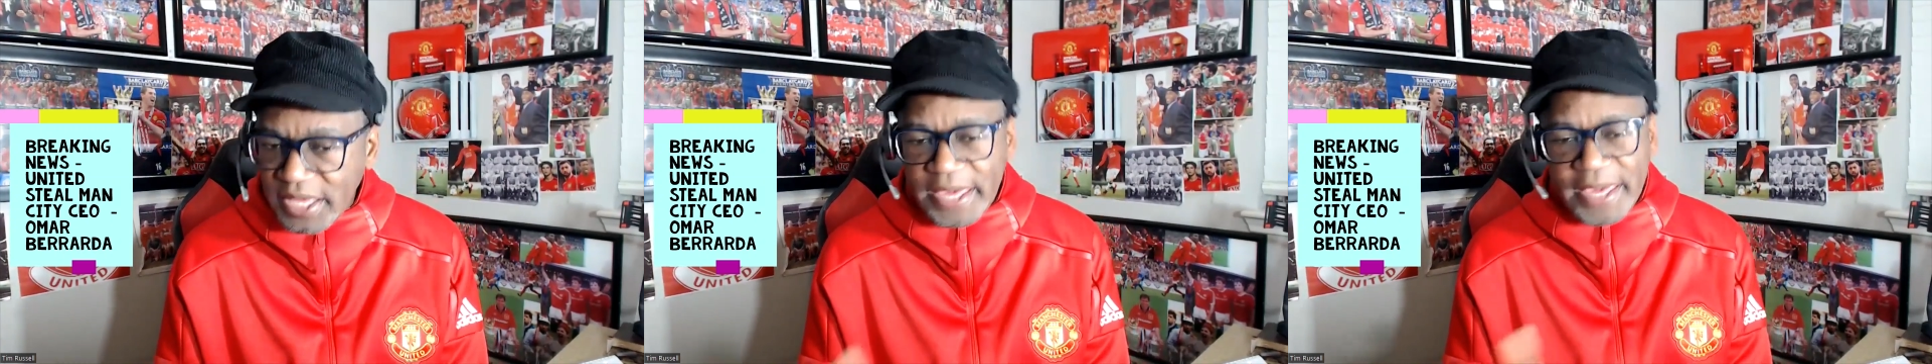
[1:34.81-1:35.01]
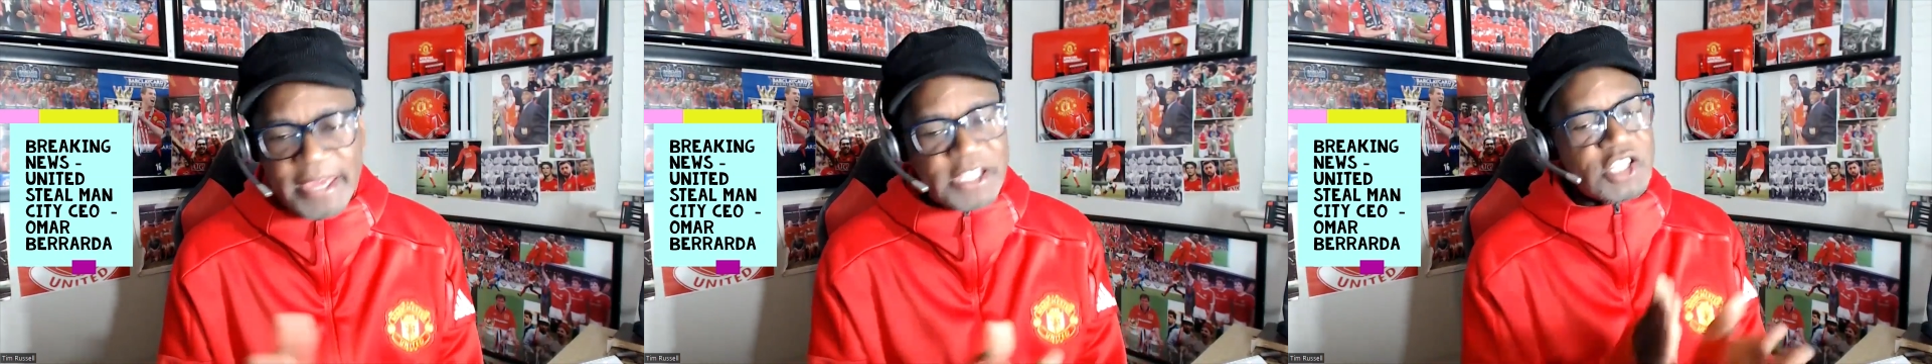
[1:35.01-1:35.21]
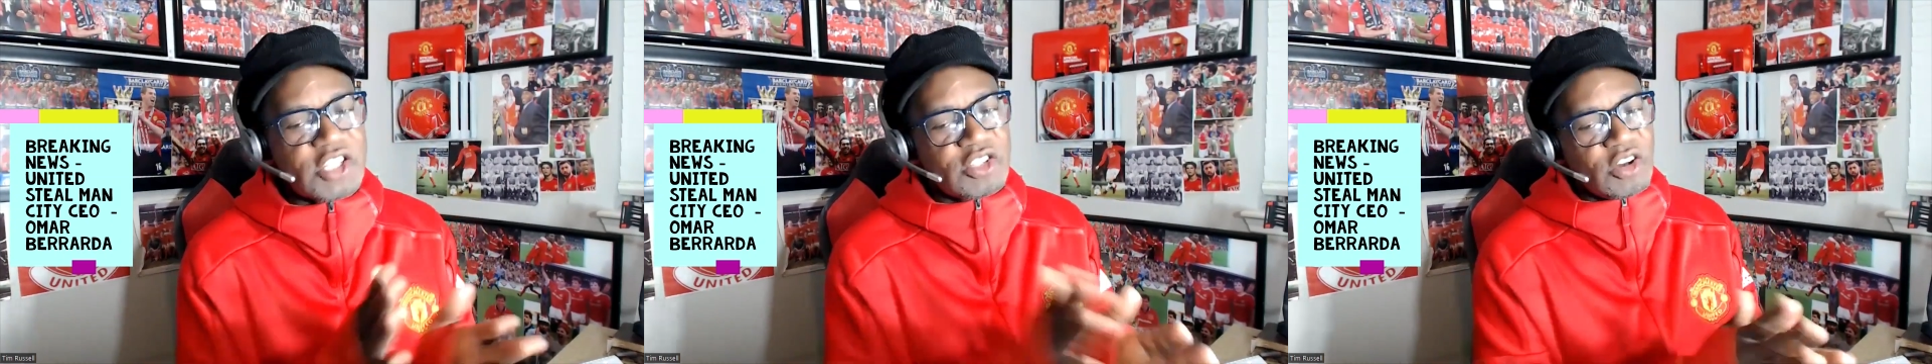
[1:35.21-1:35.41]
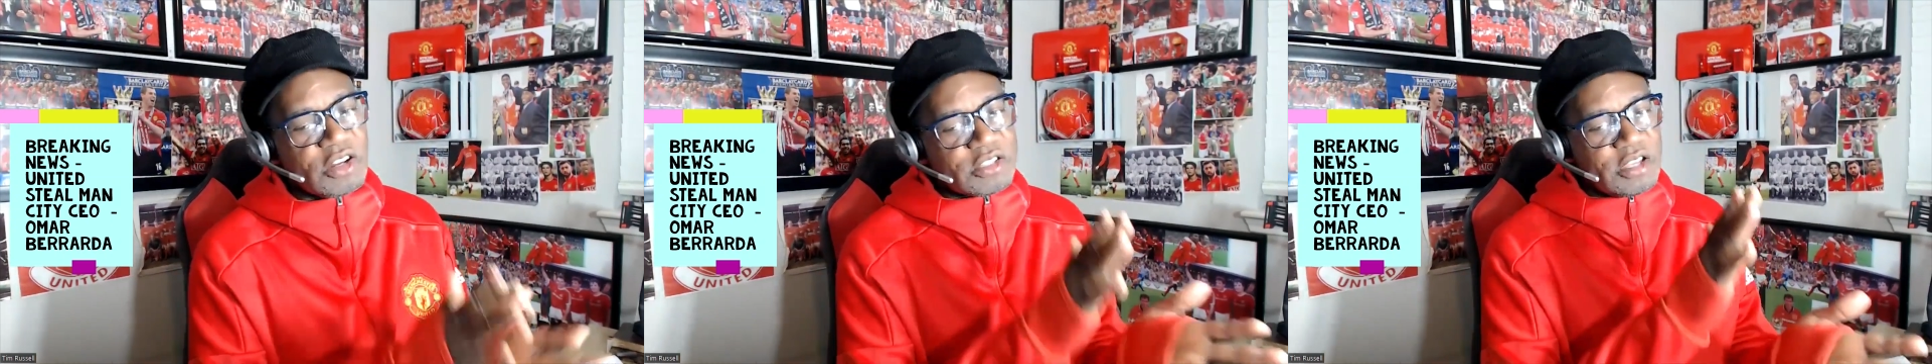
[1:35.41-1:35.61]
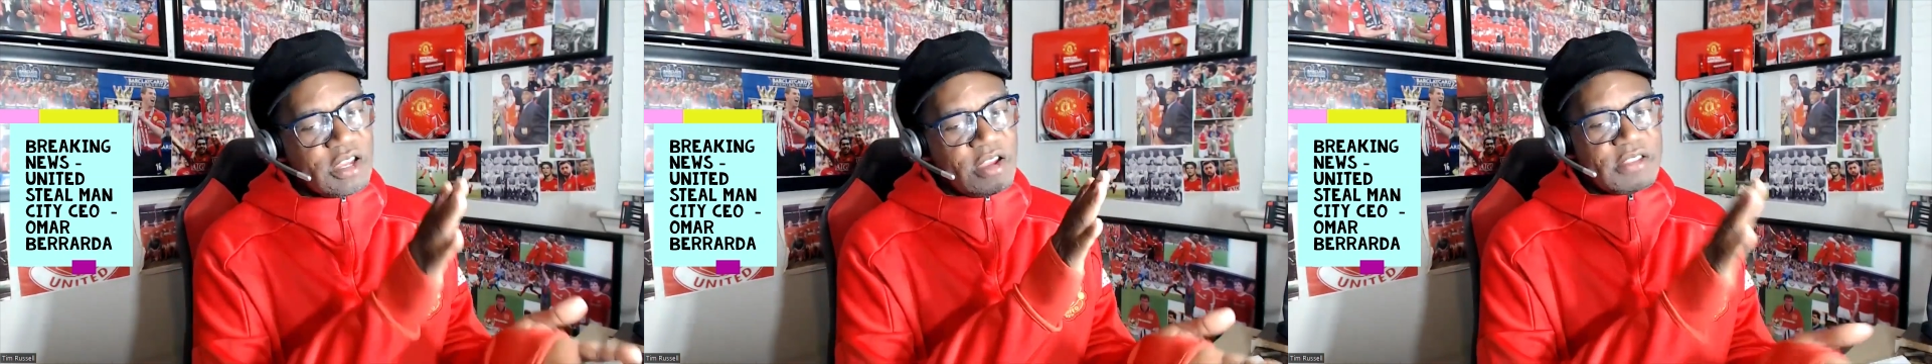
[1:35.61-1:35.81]
It's
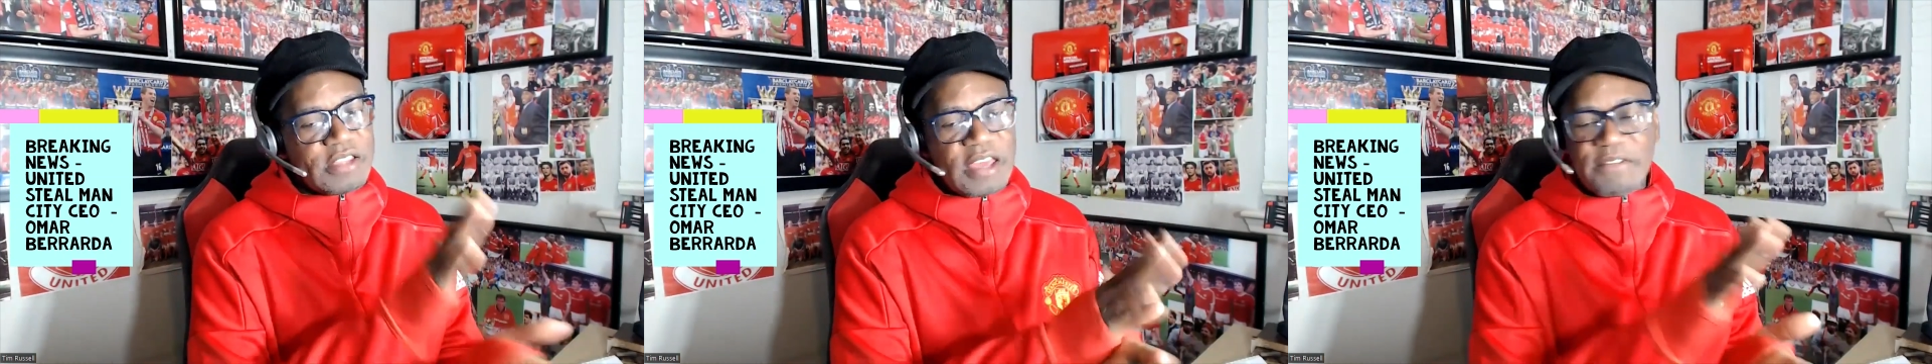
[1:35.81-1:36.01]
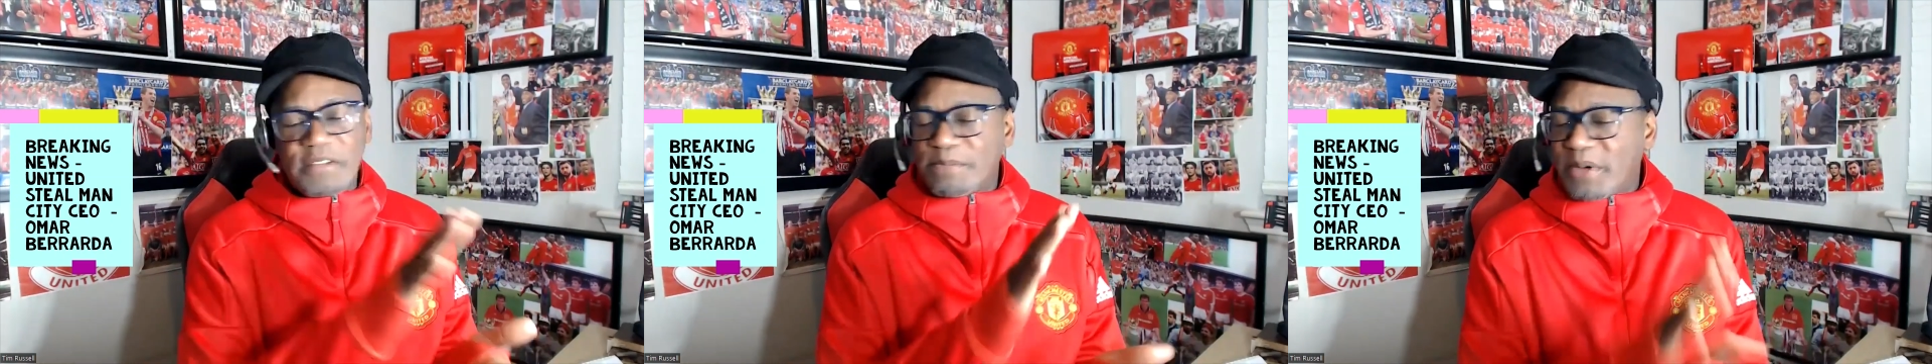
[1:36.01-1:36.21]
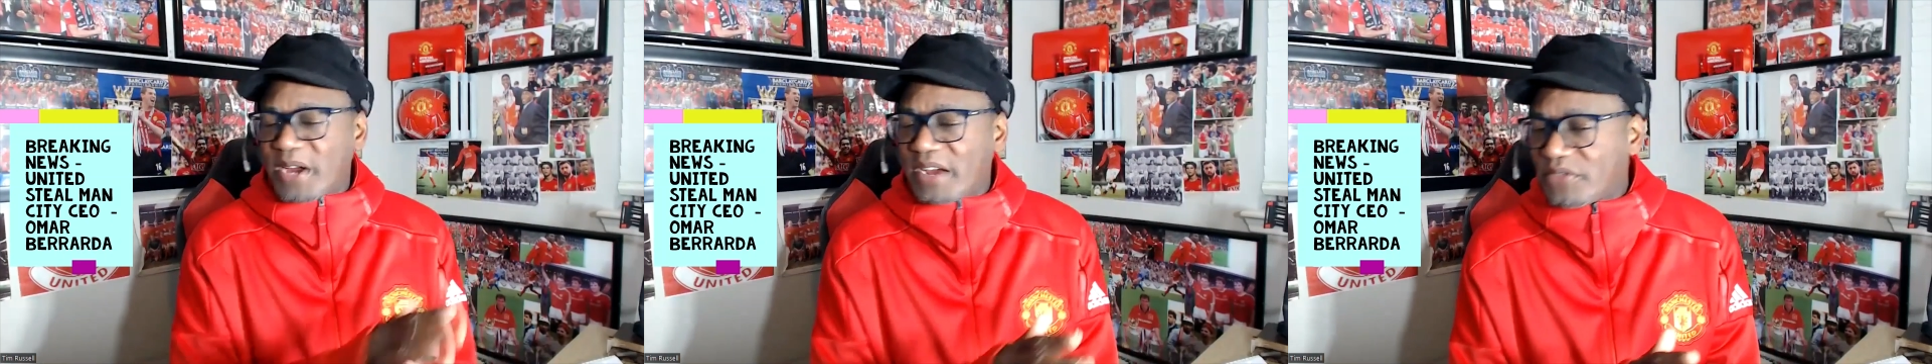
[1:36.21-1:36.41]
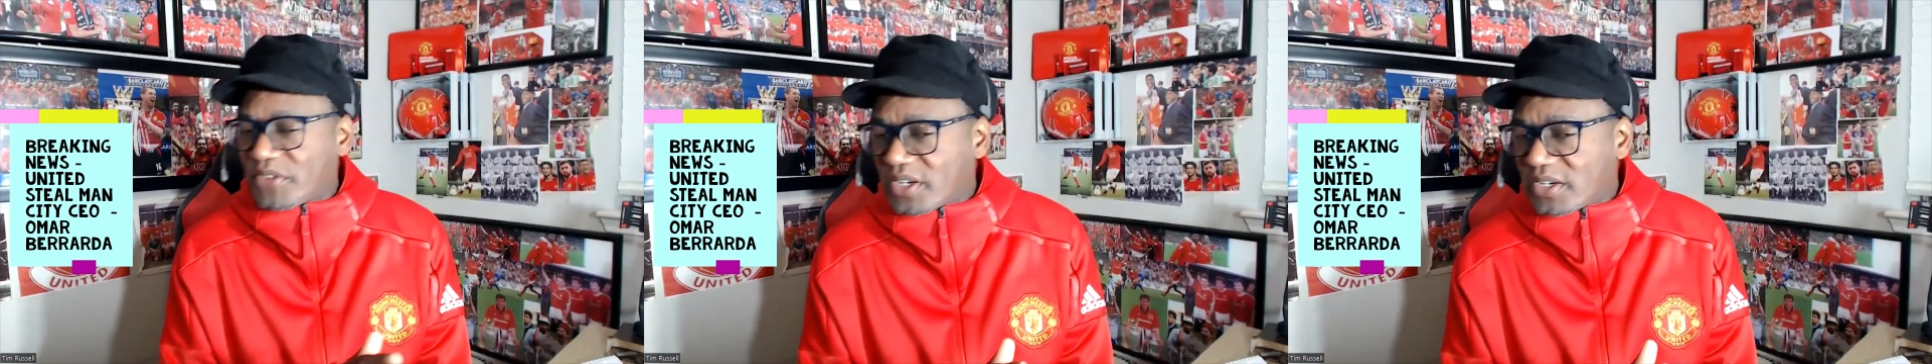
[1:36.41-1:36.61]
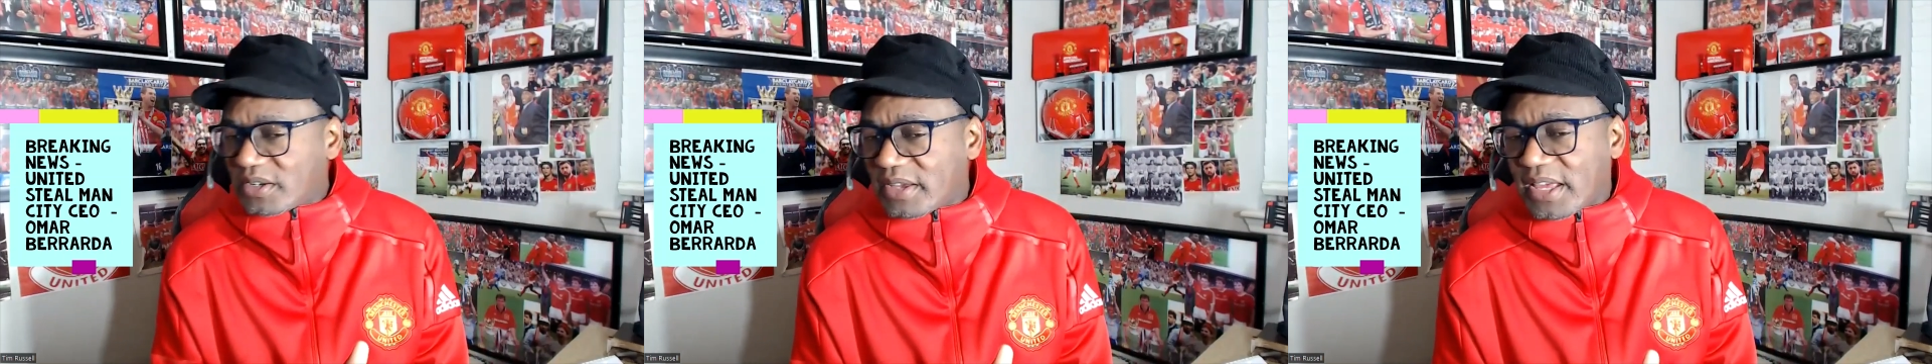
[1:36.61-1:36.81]
not David
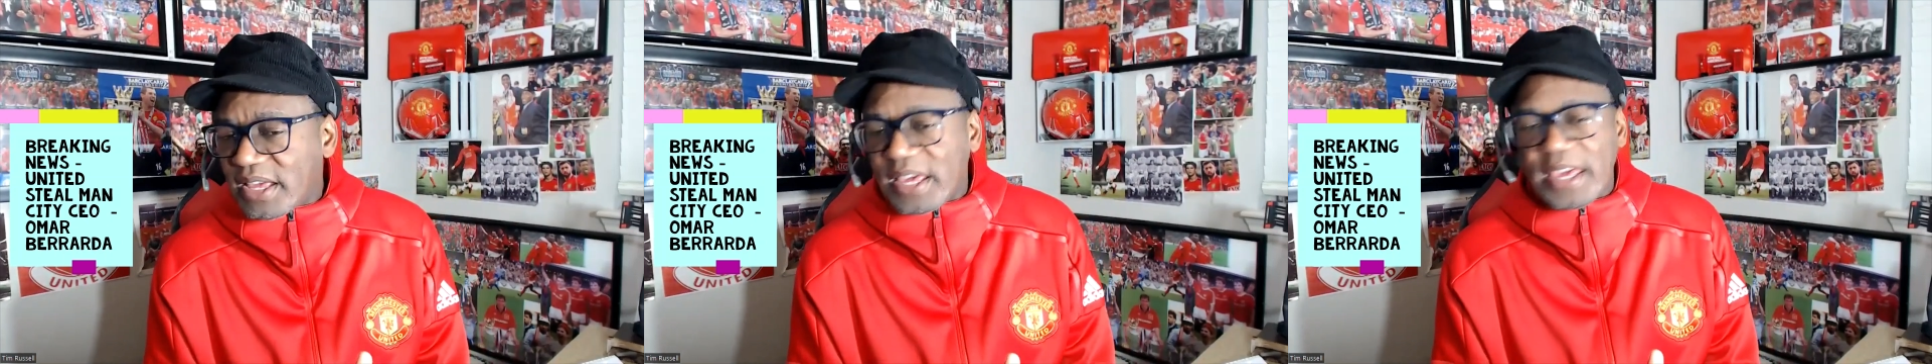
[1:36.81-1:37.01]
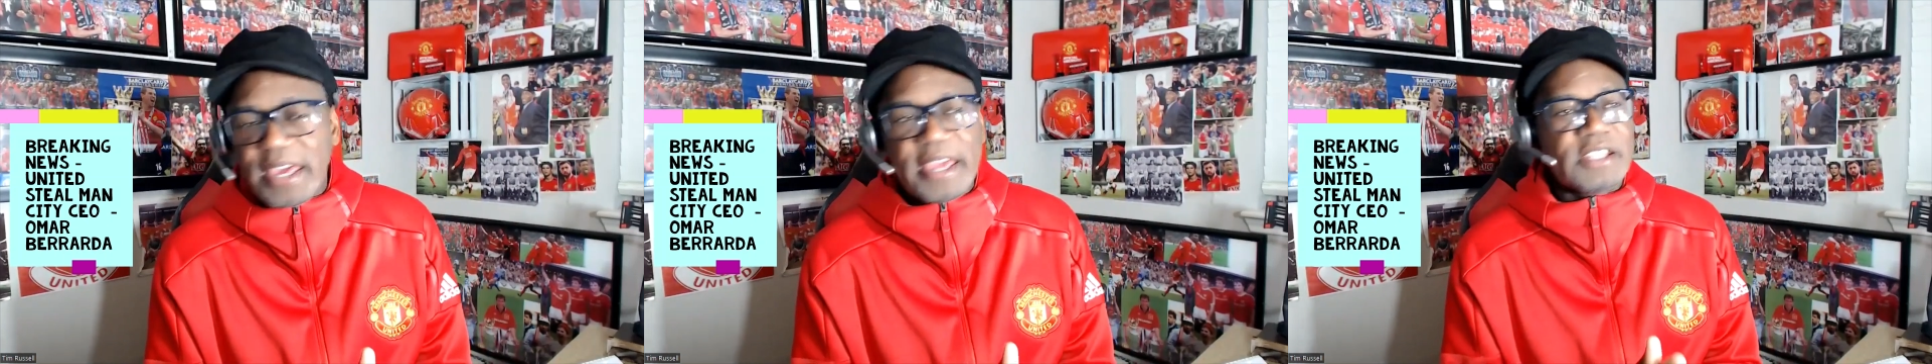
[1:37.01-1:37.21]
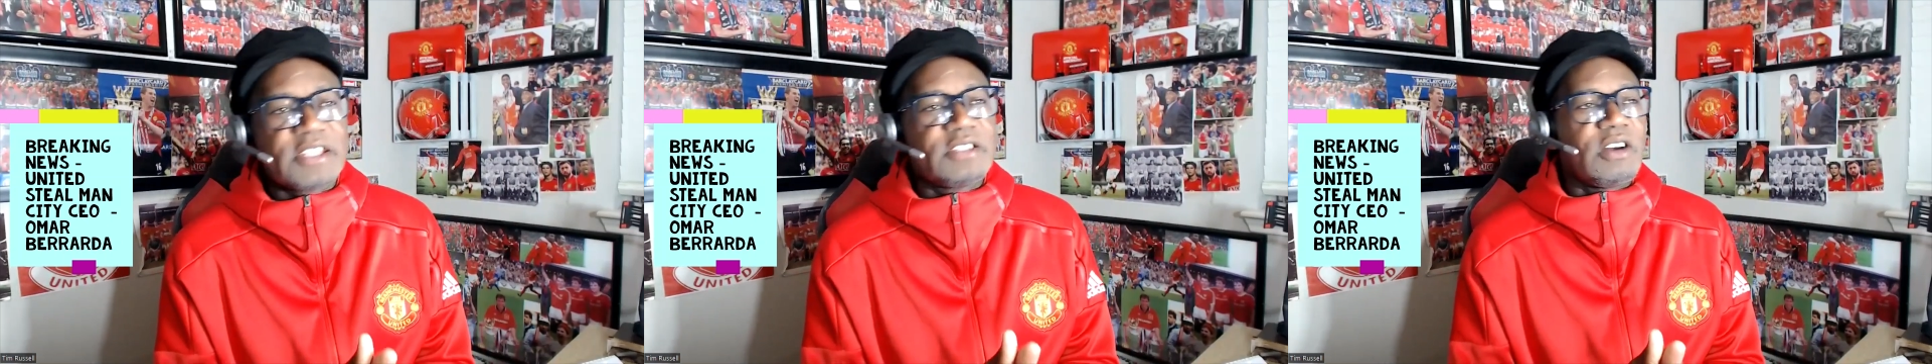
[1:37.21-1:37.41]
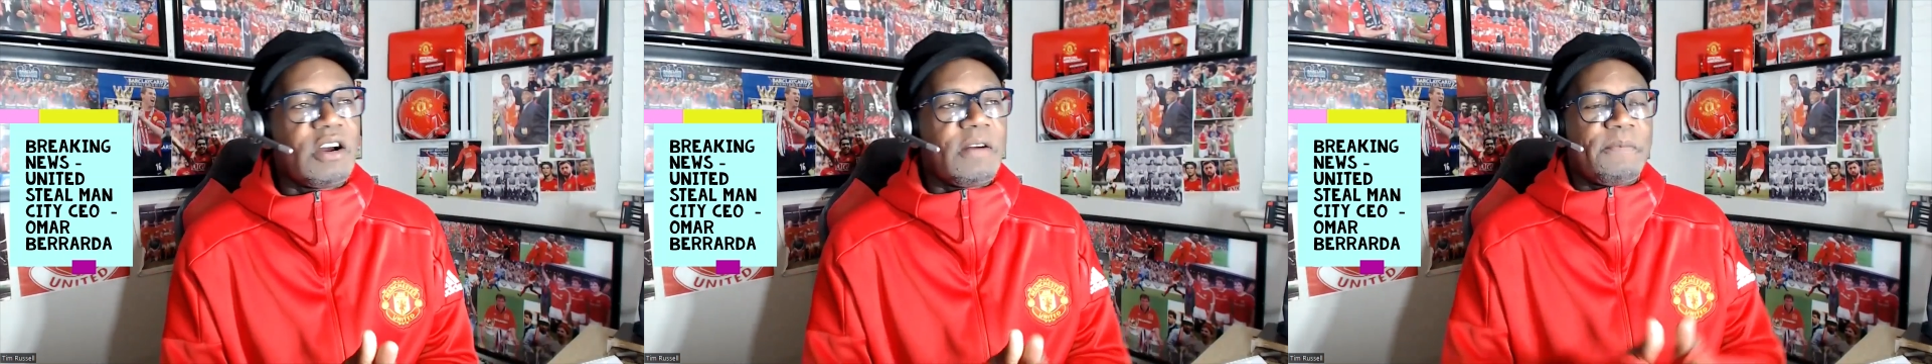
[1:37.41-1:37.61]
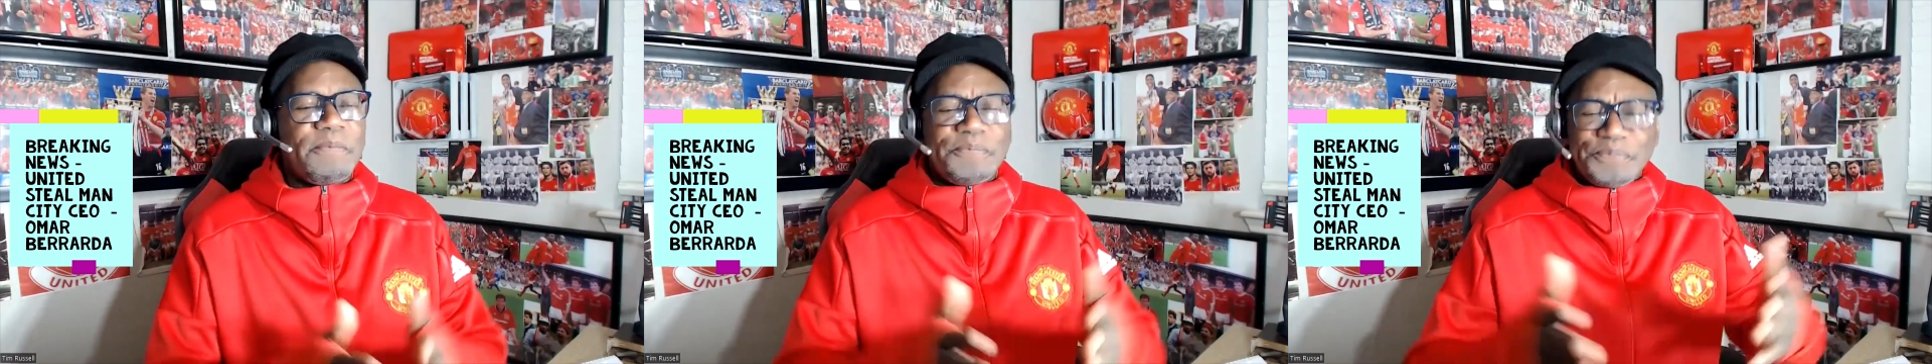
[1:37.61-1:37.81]
Bravin. It's not.